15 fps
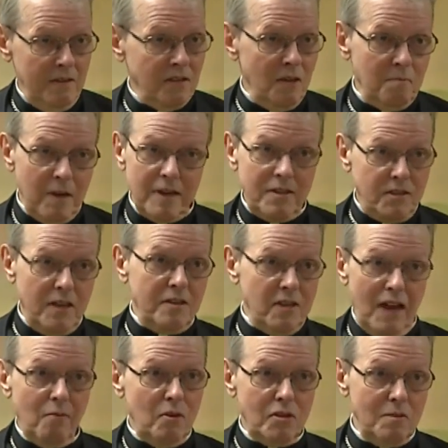Somebody says
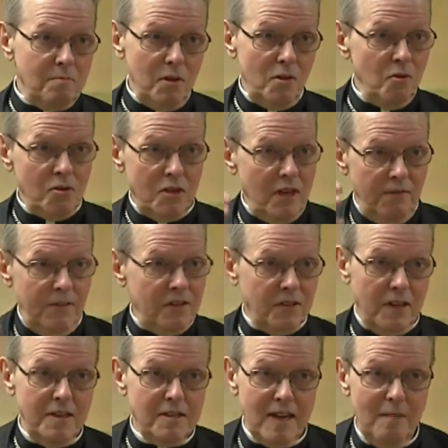I was abused. If
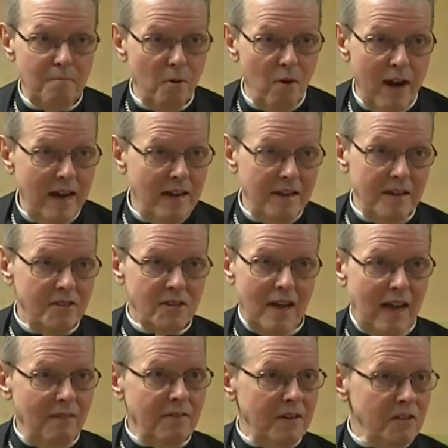it's contemporaneous,
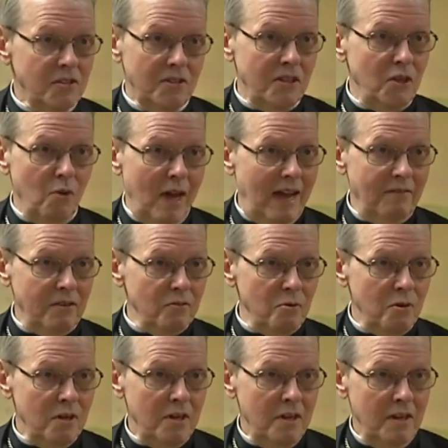obviously you have
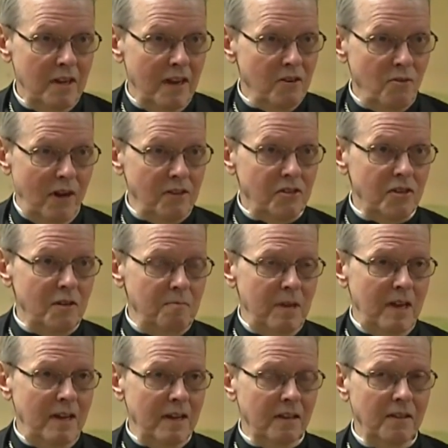to address it
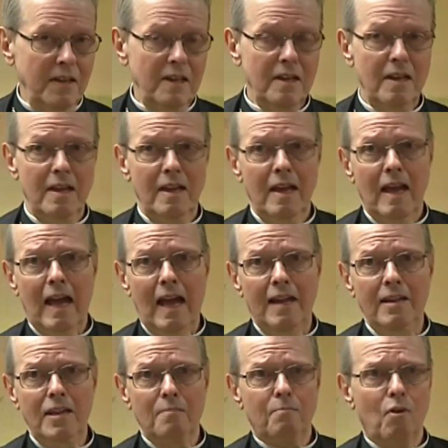immediately.
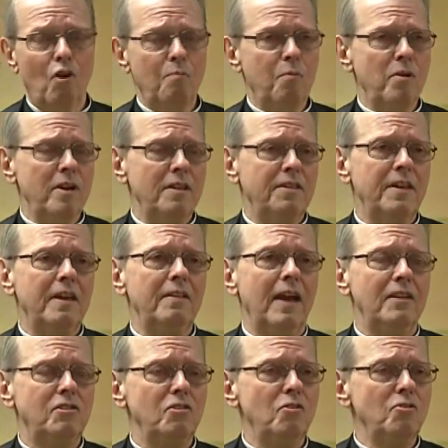And the appropriate thing
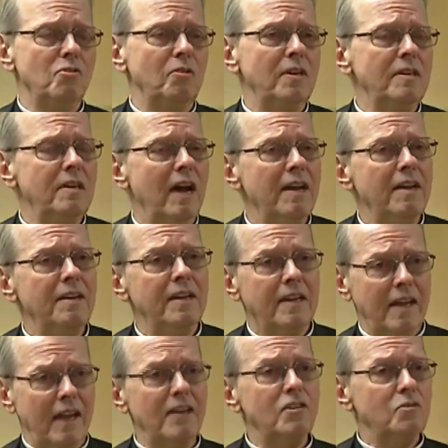that's usually done in a
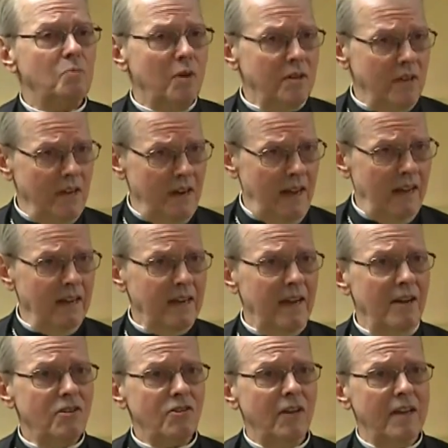case when an
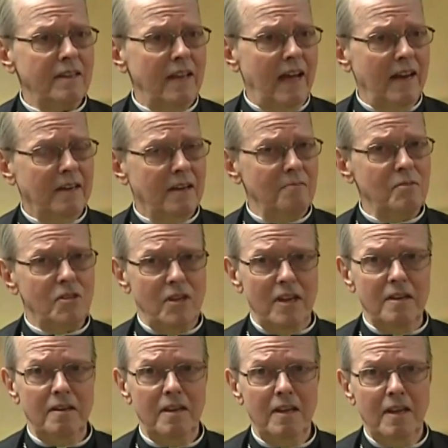allegation like that comes
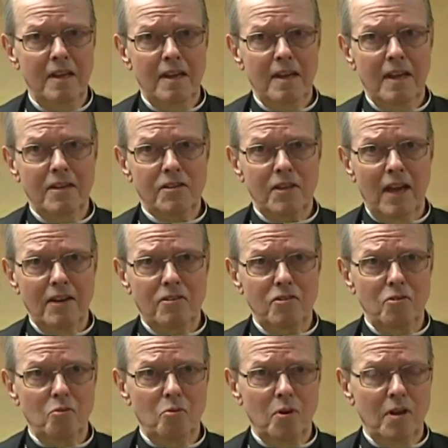in is that
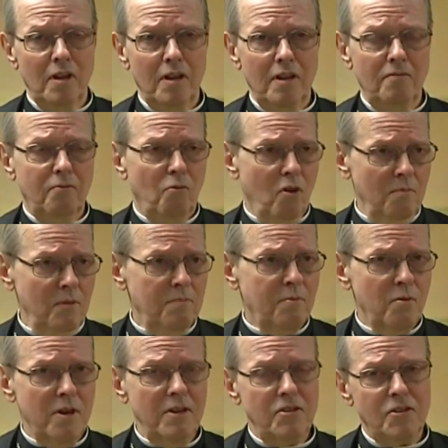you uh, inform the
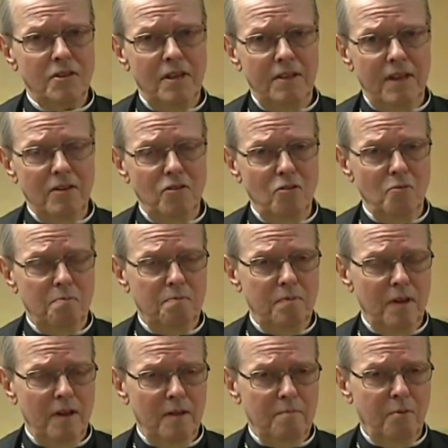priest and then you
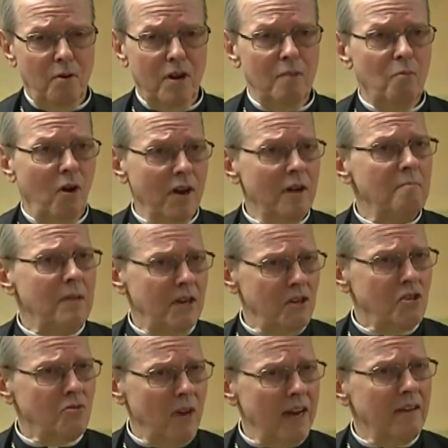uh, put him on
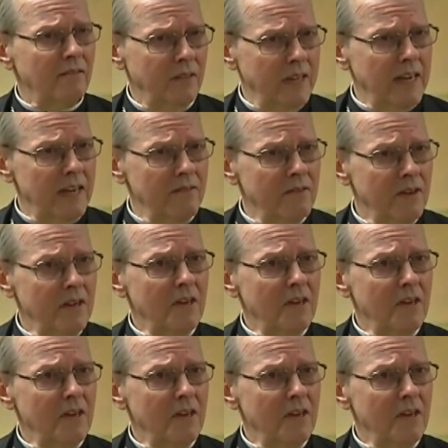administrative leave.